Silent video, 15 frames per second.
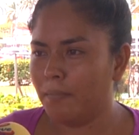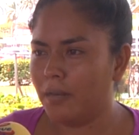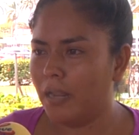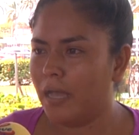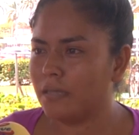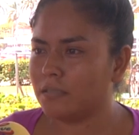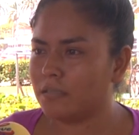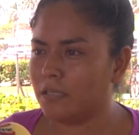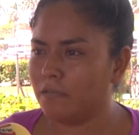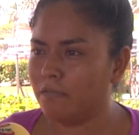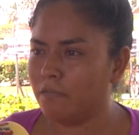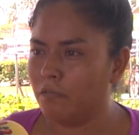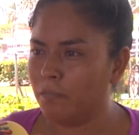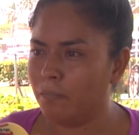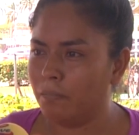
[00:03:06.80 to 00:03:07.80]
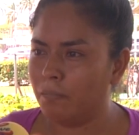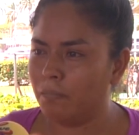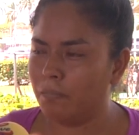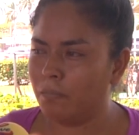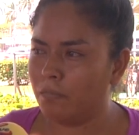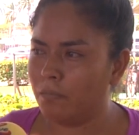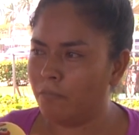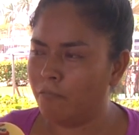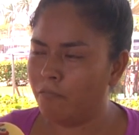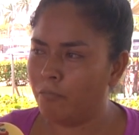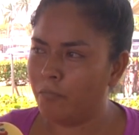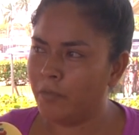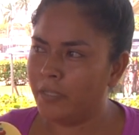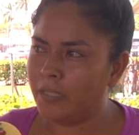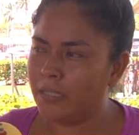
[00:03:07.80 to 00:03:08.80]
logs for
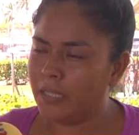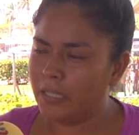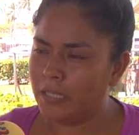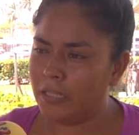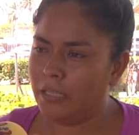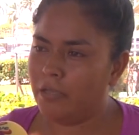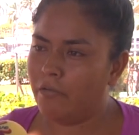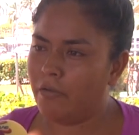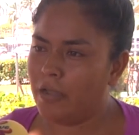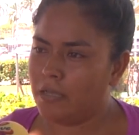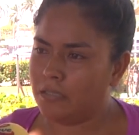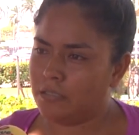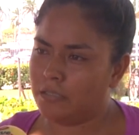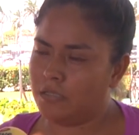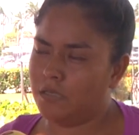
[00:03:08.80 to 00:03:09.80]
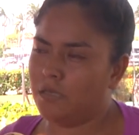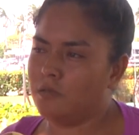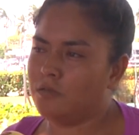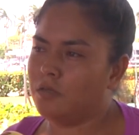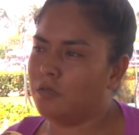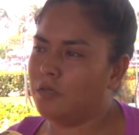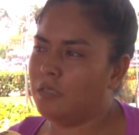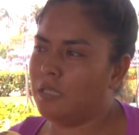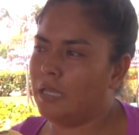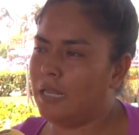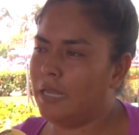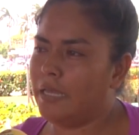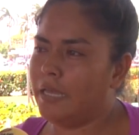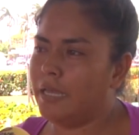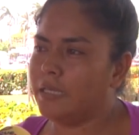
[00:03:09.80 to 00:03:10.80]
bringing back in the grass. So he tell her
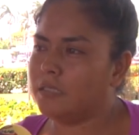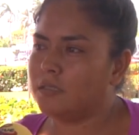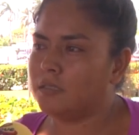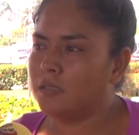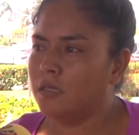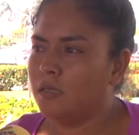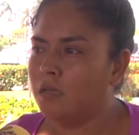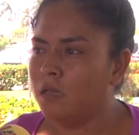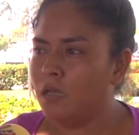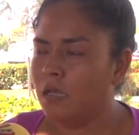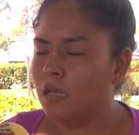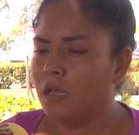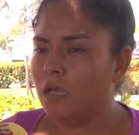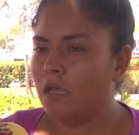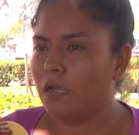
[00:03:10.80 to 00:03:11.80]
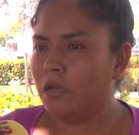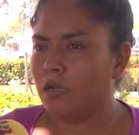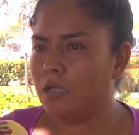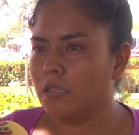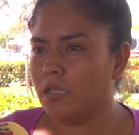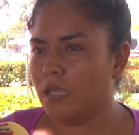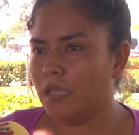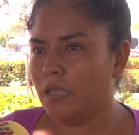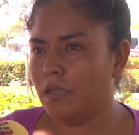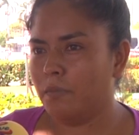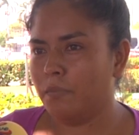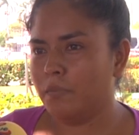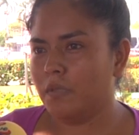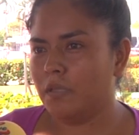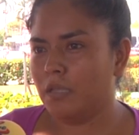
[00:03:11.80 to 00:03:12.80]
yes. And
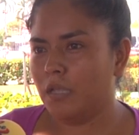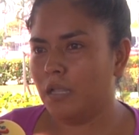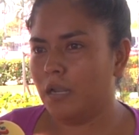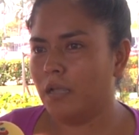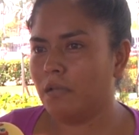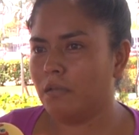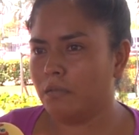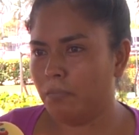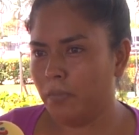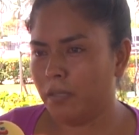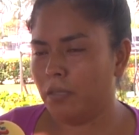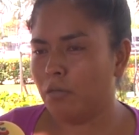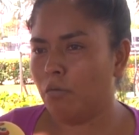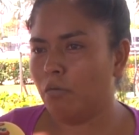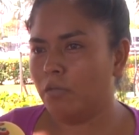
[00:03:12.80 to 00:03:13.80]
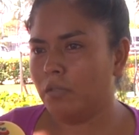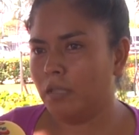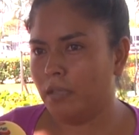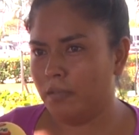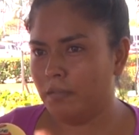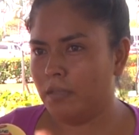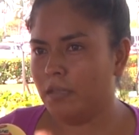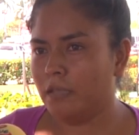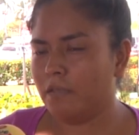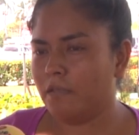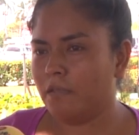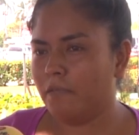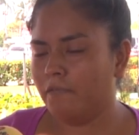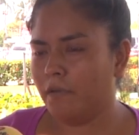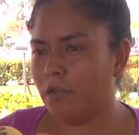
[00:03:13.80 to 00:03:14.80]
then he tell her make it come in
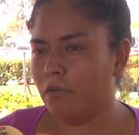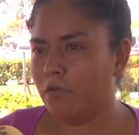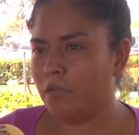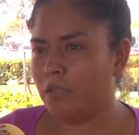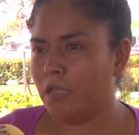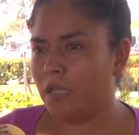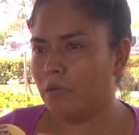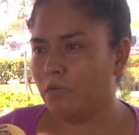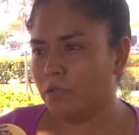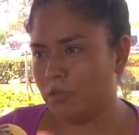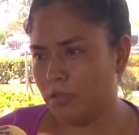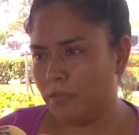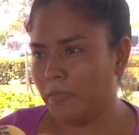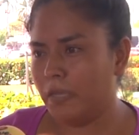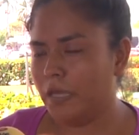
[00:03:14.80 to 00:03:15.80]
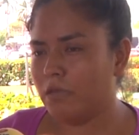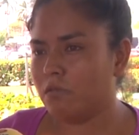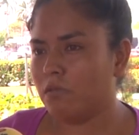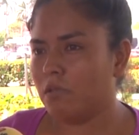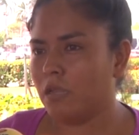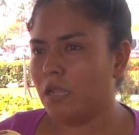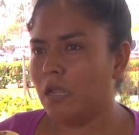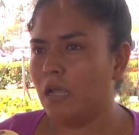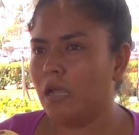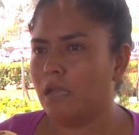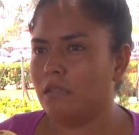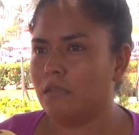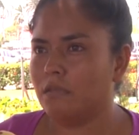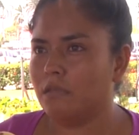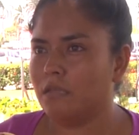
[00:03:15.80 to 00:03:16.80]
the following day, which I made yesterday.
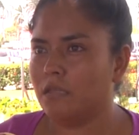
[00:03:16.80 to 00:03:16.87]
And